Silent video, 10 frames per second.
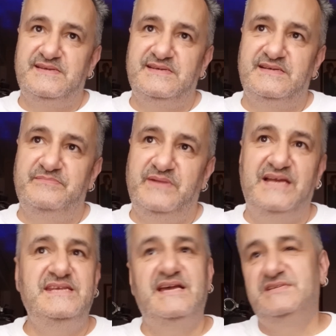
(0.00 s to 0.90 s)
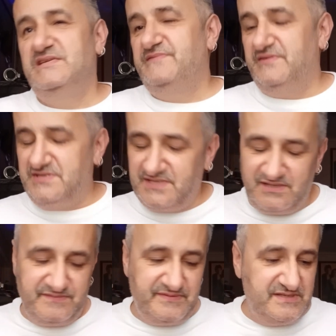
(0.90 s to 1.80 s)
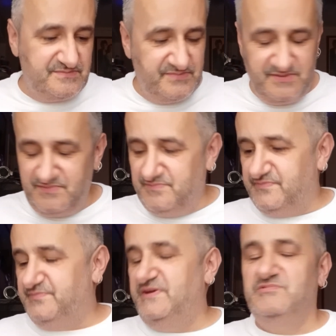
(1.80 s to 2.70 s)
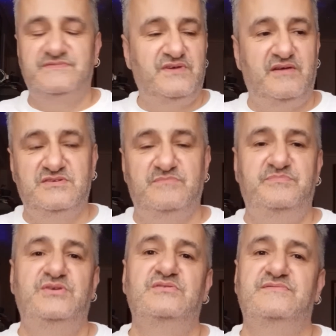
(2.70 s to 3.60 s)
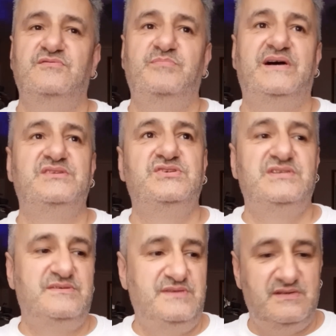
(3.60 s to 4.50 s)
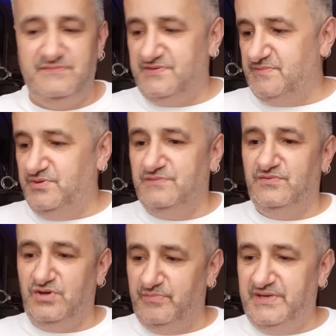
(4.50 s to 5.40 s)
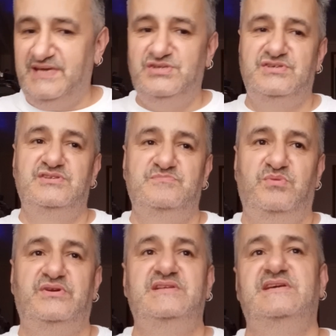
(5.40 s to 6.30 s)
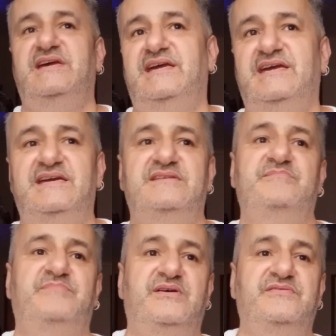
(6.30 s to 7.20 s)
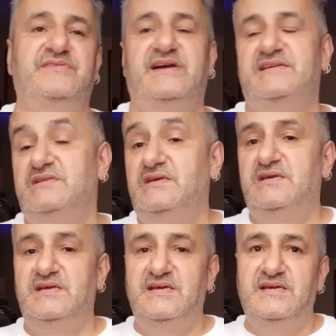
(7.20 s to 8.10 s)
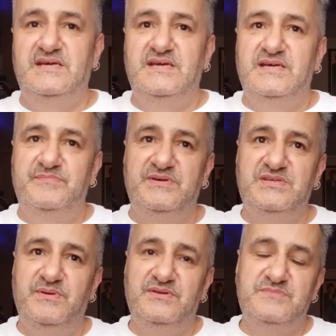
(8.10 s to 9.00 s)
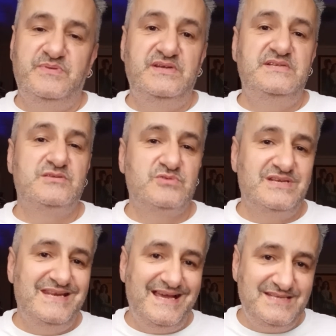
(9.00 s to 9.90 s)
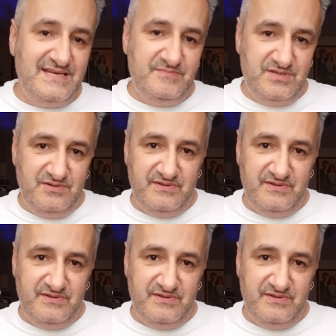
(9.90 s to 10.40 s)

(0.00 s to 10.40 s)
And yes, he's very skillful. He was firing some beautiful punches, you know, some beautiful combinations, body to head and both hands. But to be honest, Benitez was letting him do